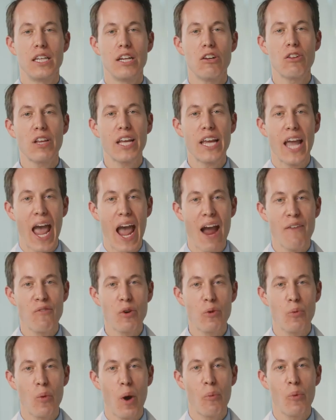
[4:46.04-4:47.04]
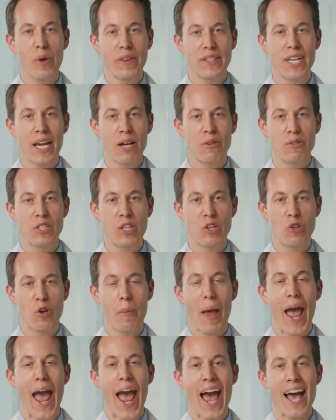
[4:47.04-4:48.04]
Nearly everyone with Down
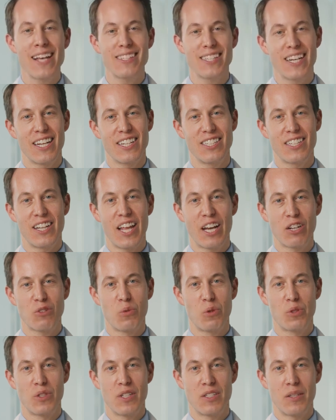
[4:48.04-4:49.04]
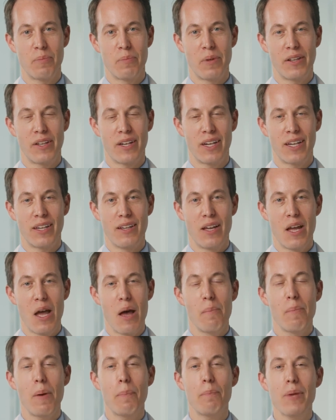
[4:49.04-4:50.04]
syndrome has an intellectual disability,
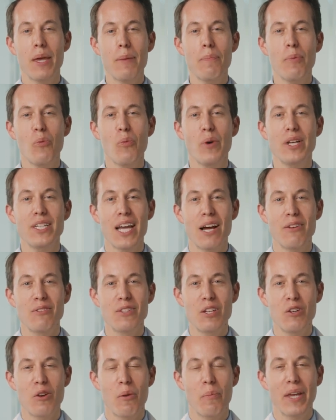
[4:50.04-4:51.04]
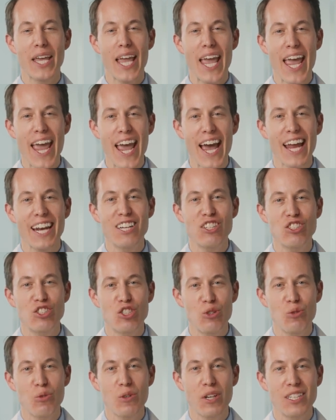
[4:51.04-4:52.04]
but people with Down syndrome can
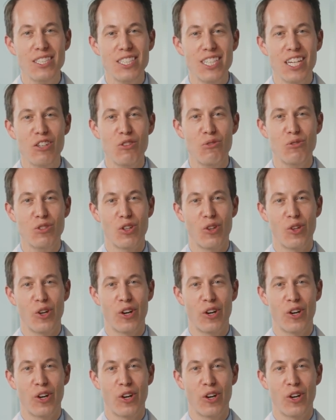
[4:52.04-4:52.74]
and do continue to